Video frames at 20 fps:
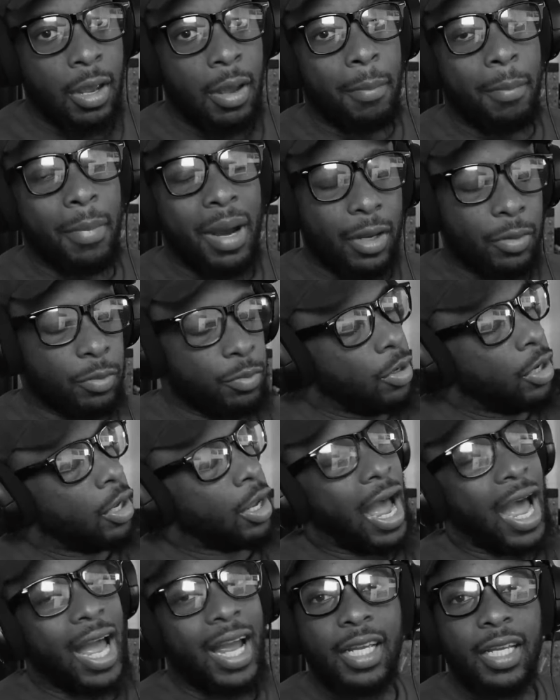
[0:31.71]
My,
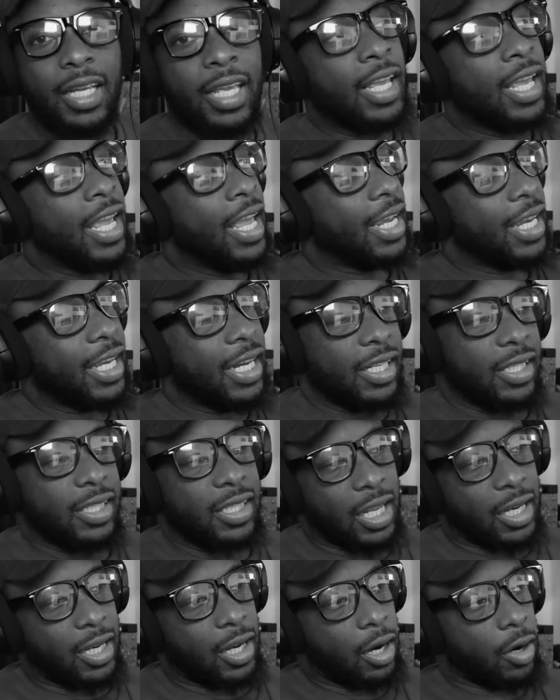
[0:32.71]
I mean, he, he could have
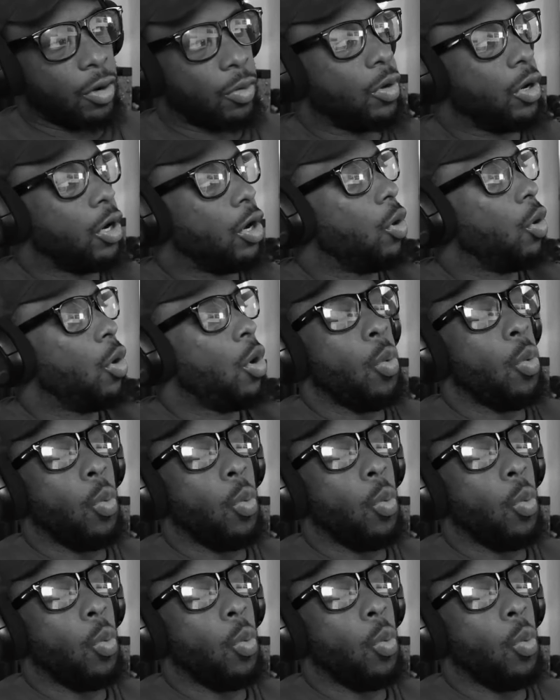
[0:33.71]
said to her, well,